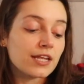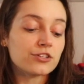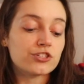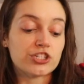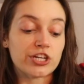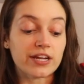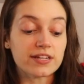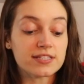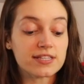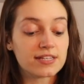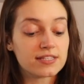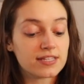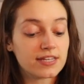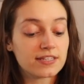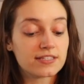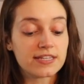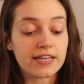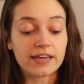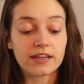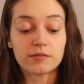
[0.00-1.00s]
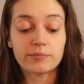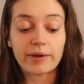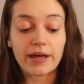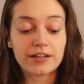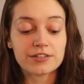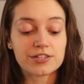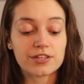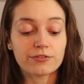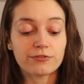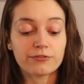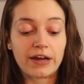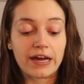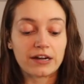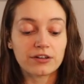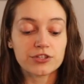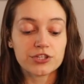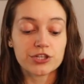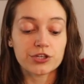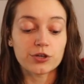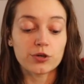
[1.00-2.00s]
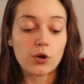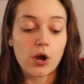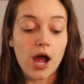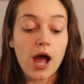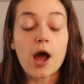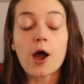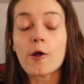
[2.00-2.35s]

Jed says he's taken Beth to the final two